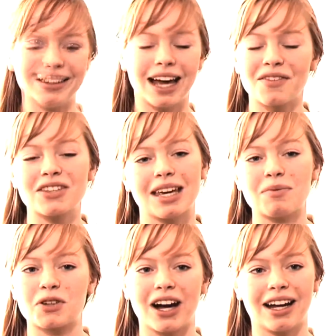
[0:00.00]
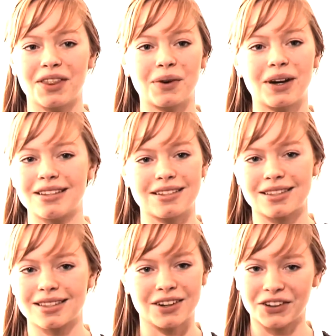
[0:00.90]
You have to keep trying, otherwise you're
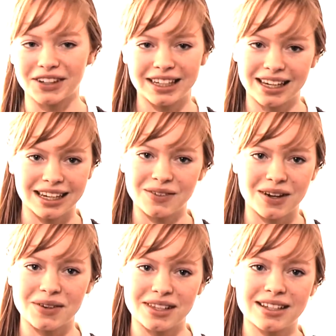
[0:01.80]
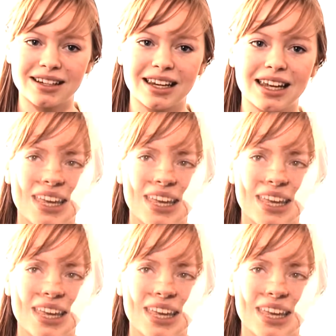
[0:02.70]
just not going to get anywhere with it.